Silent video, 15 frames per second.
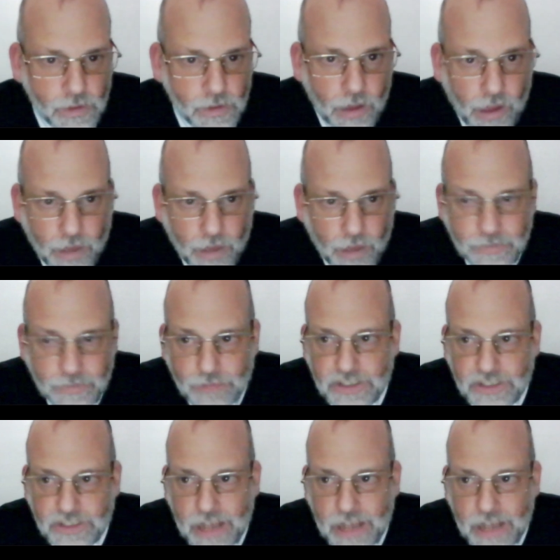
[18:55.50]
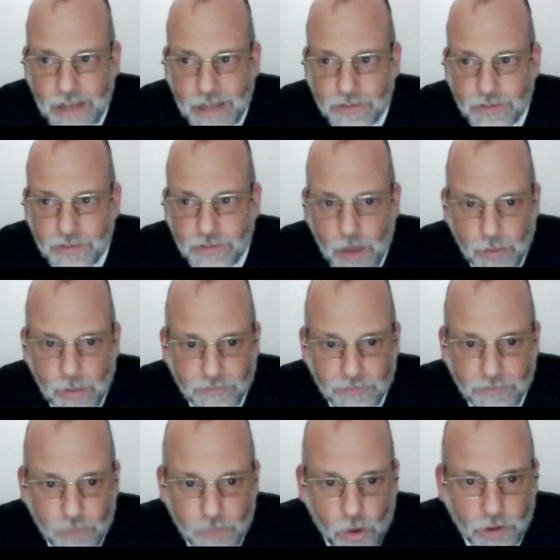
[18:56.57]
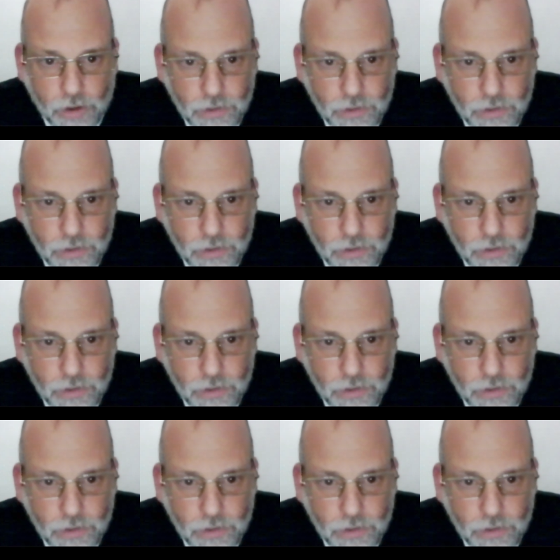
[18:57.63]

He definitely chastised the Rambam for